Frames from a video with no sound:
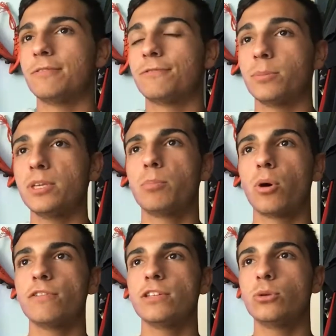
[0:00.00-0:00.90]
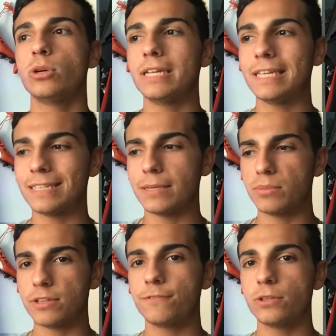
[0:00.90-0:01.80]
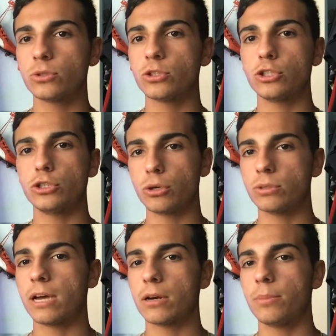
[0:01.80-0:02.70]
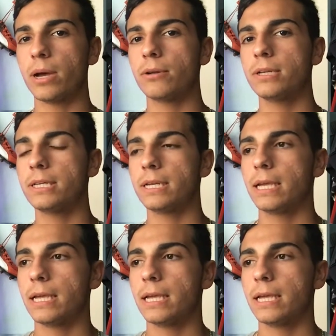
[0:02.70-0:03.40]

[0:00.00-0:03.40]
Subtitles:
For me, Bonaventura is a midfielder, no doubt about it.